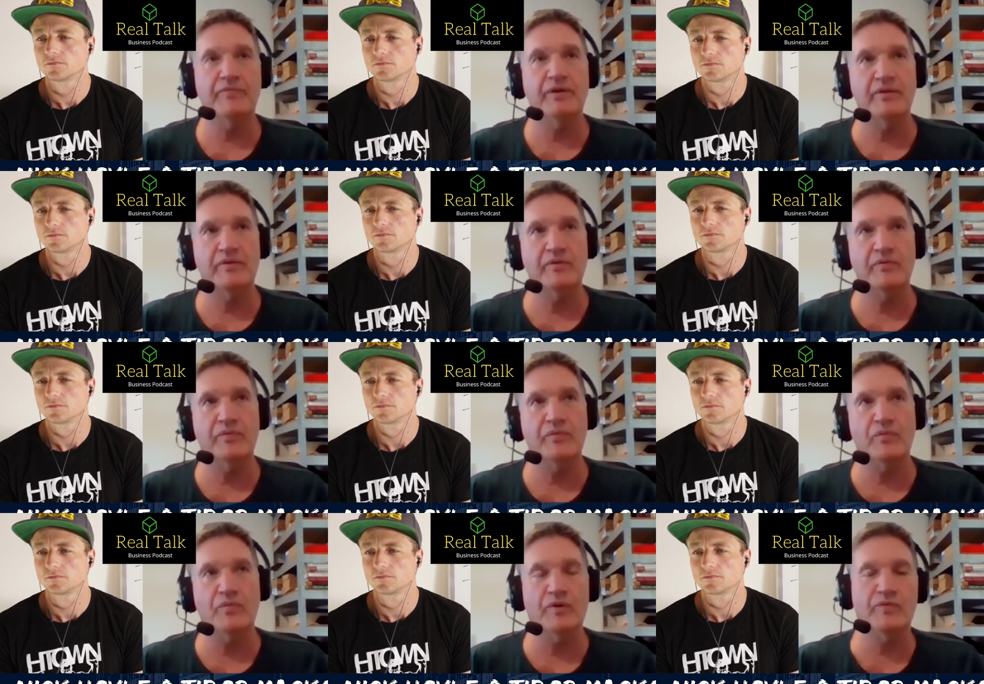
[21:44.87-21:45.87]
Speaker 1: me,
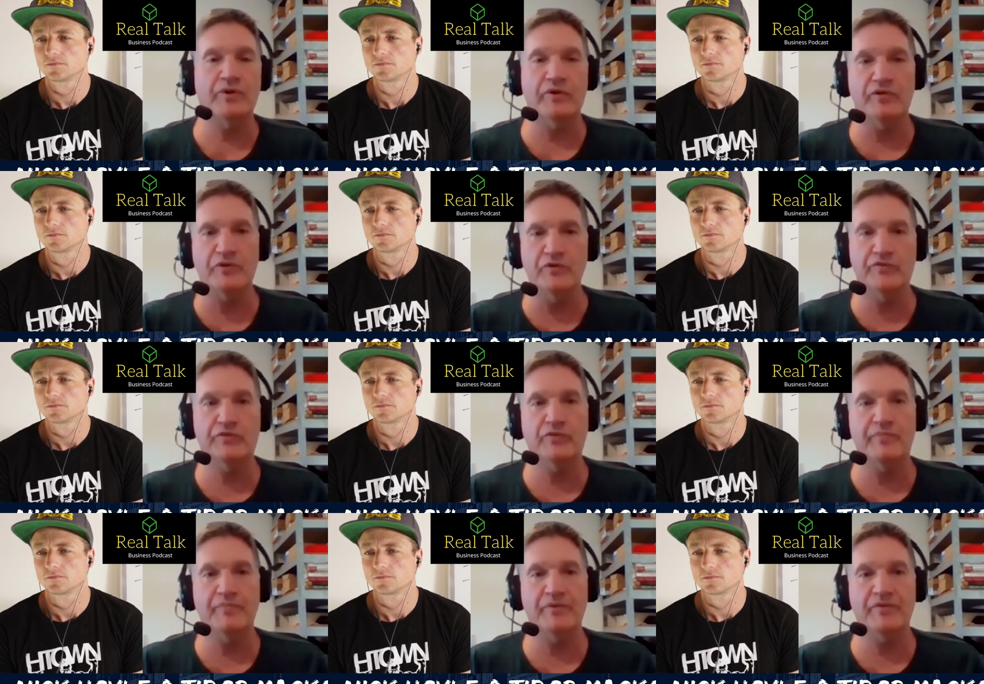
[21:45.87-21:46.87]
what we're used
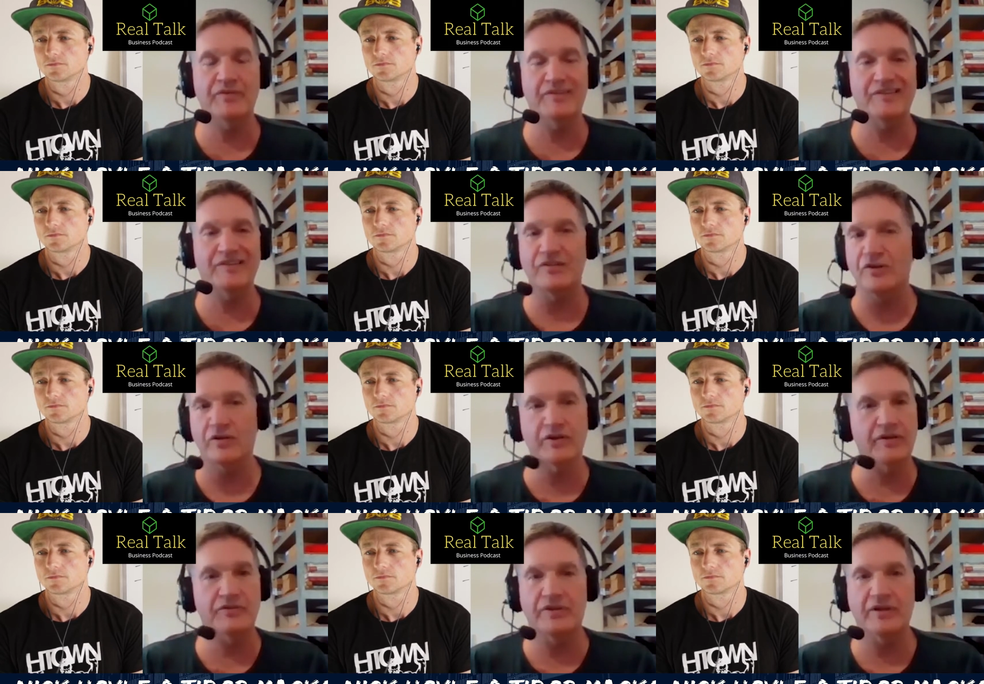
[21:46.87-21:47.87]
to in business is
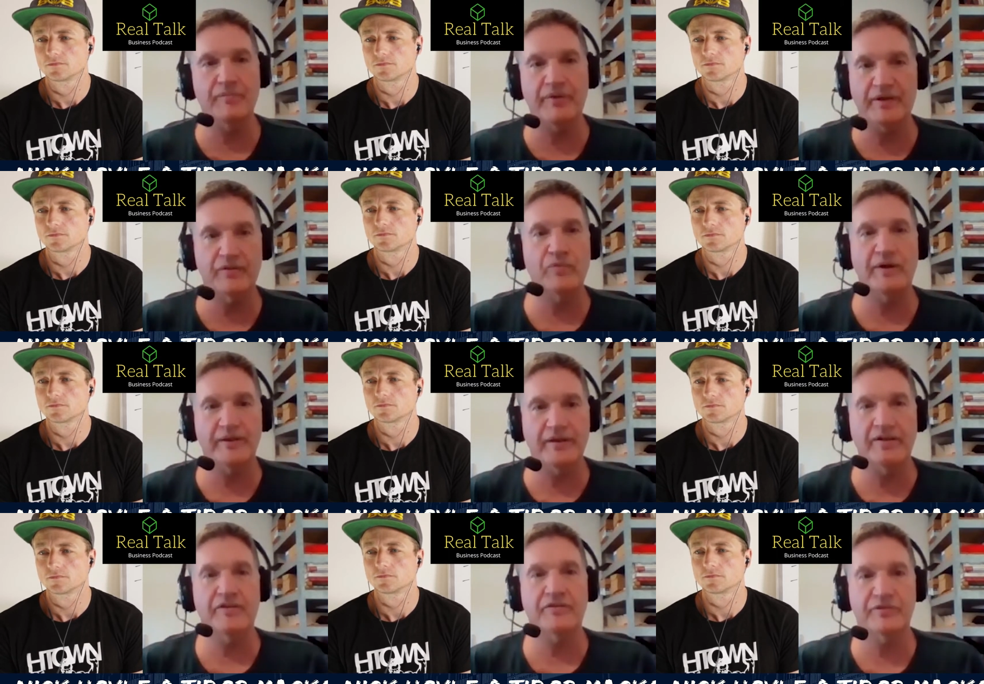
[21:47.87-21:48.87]
not going to come back the way
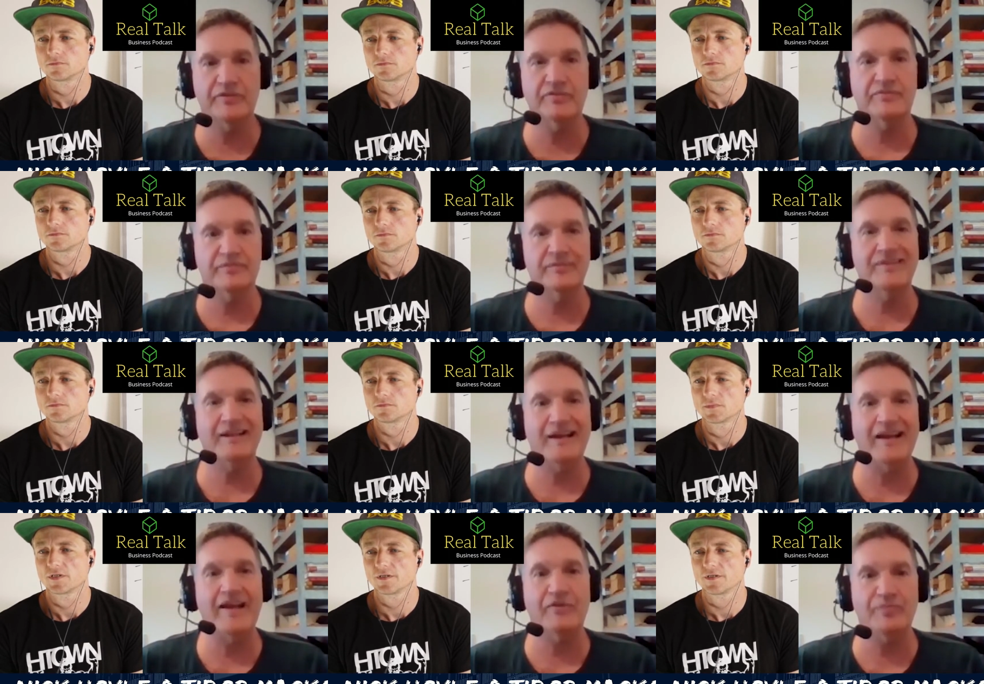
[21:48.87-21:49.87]
that it is that
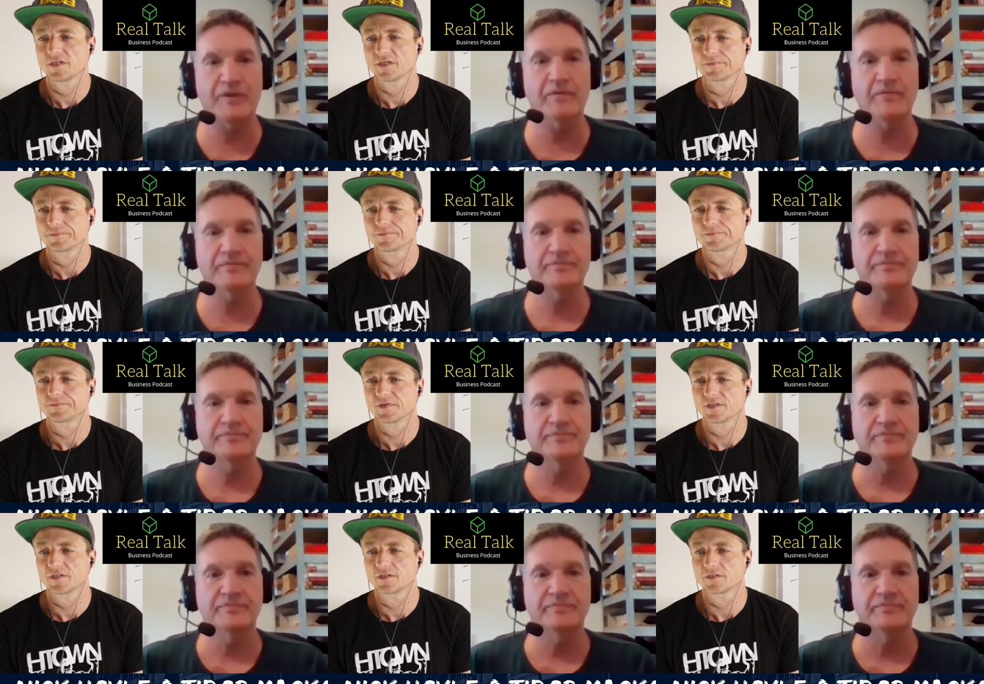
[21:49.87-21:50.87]
it has been.
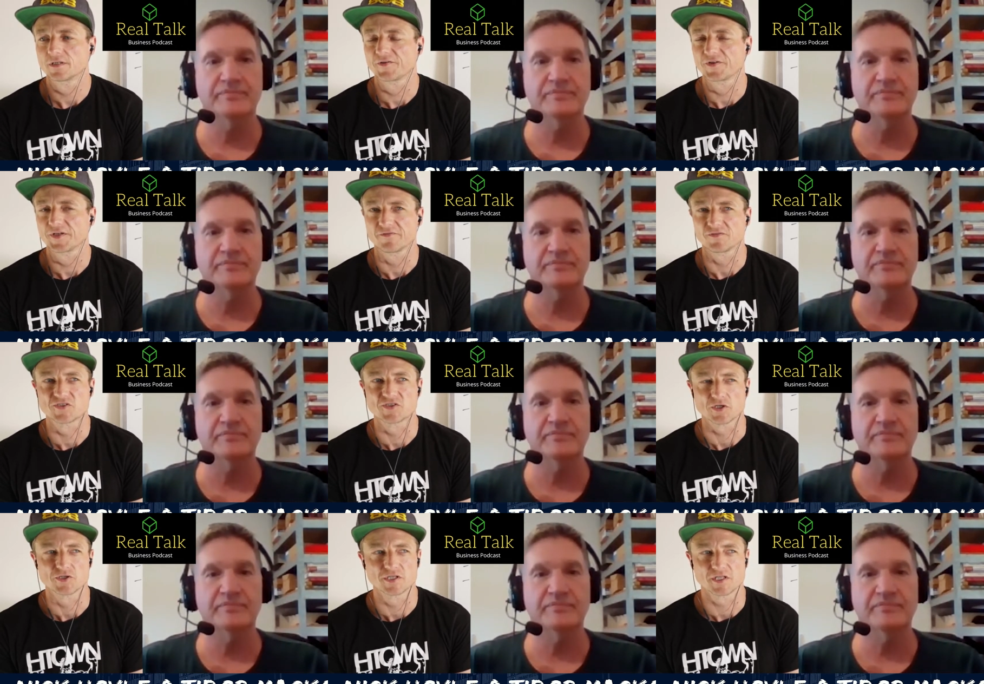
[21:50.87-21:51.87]
Speaker 2: I think even
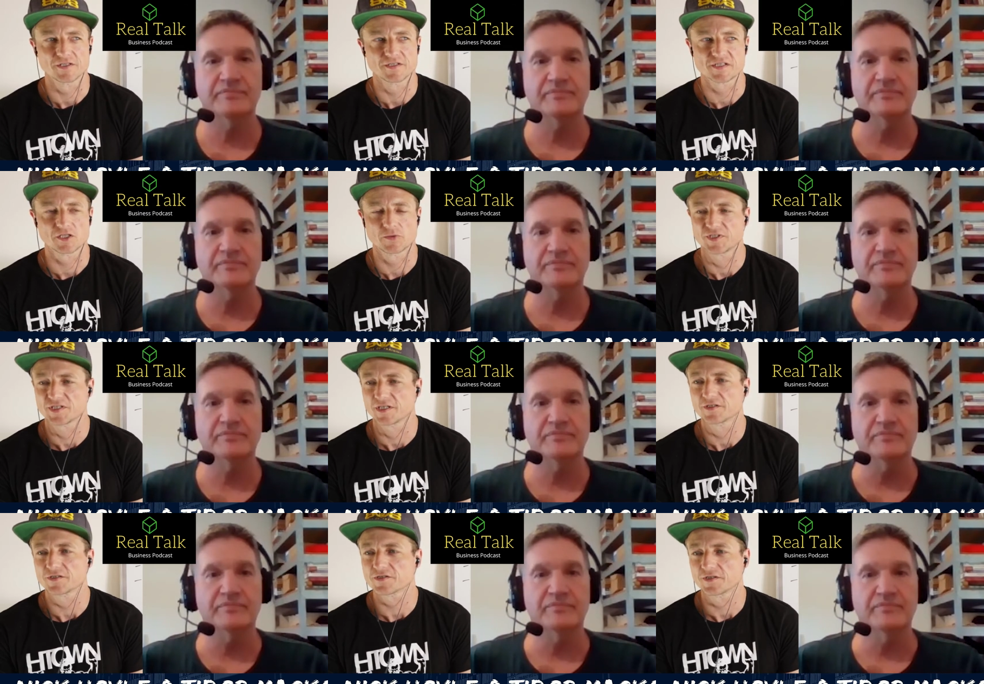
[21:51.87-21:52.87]
socially, there's going to be
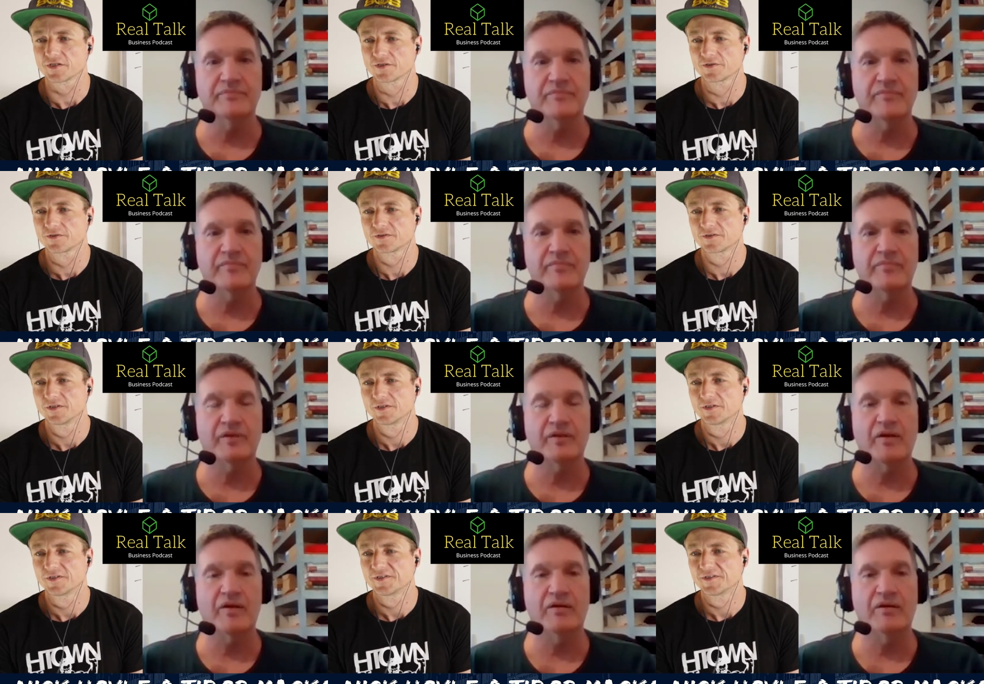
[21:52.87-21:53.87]
changes. You know.
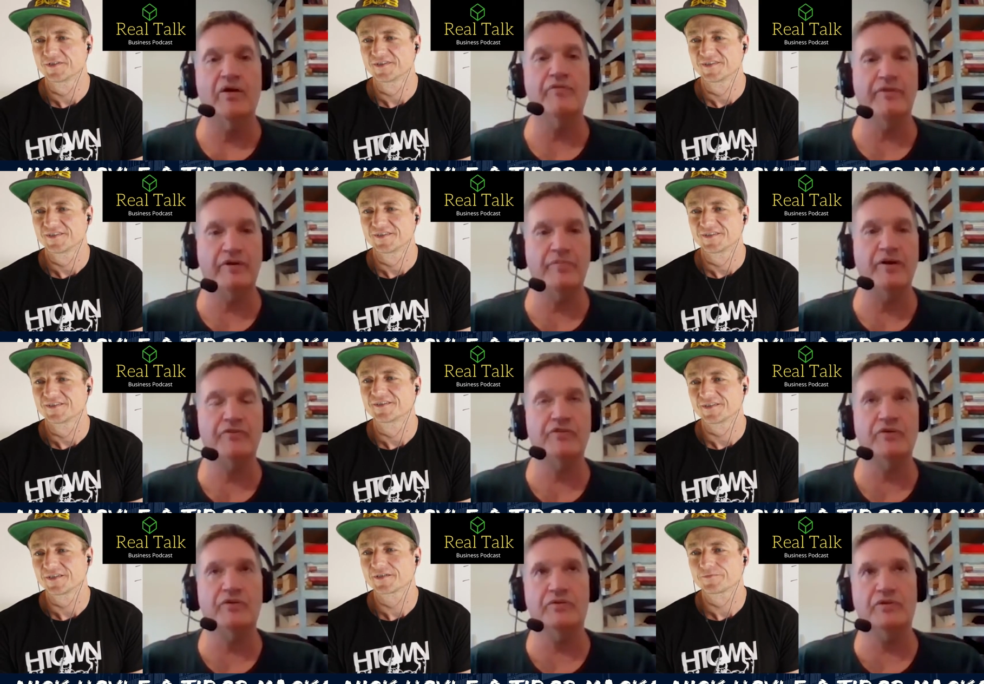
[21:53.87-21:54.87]
Speaker 1: Oh, very much
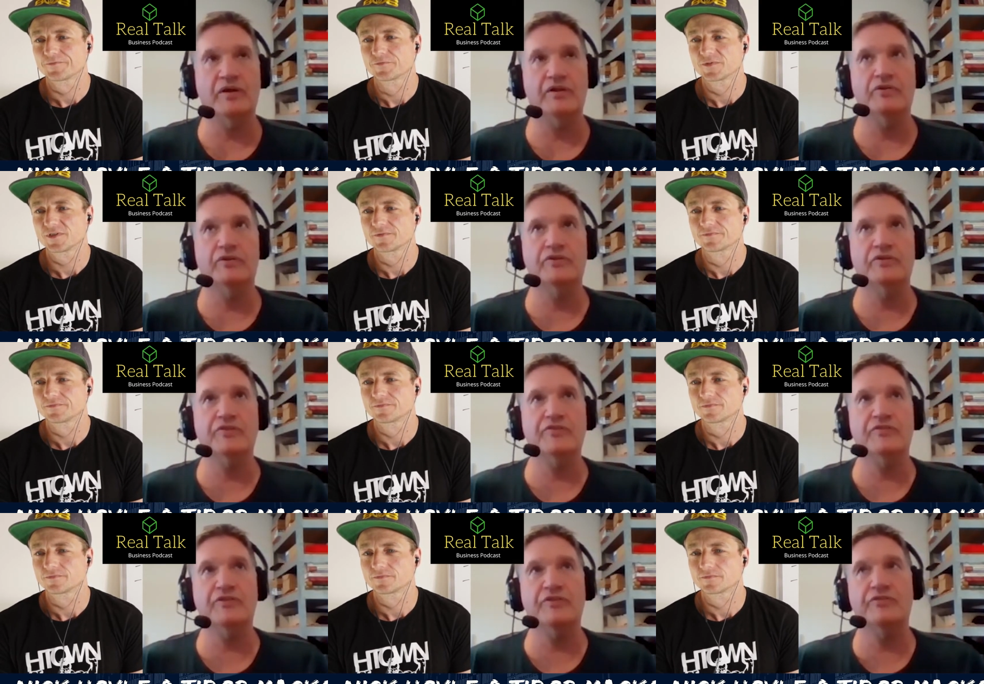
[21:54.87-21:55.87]
so. Uh,
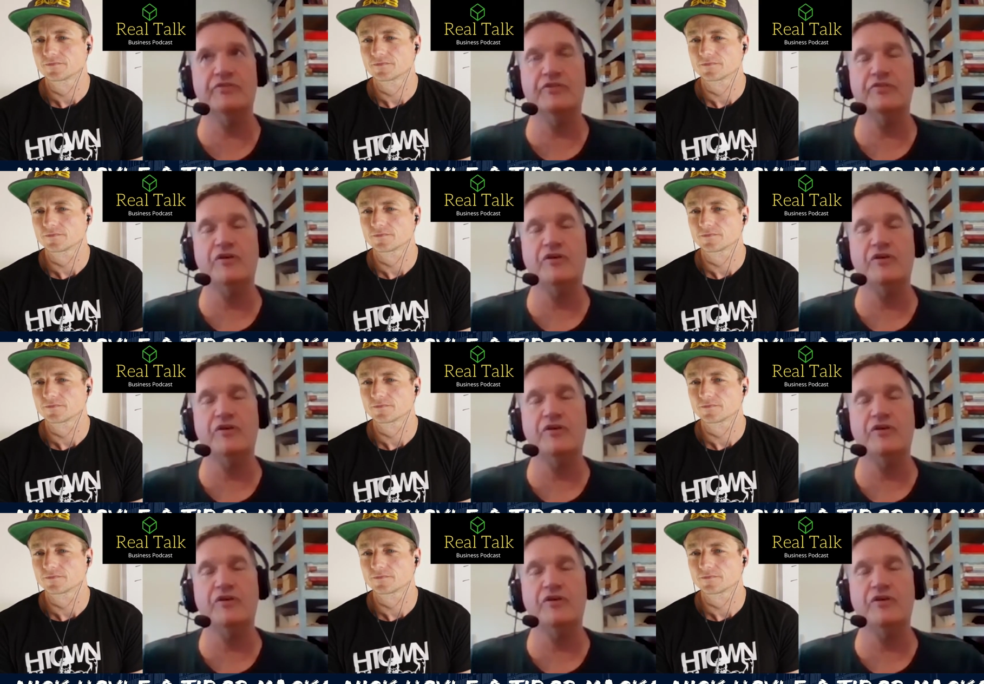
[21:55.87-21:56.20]
this this this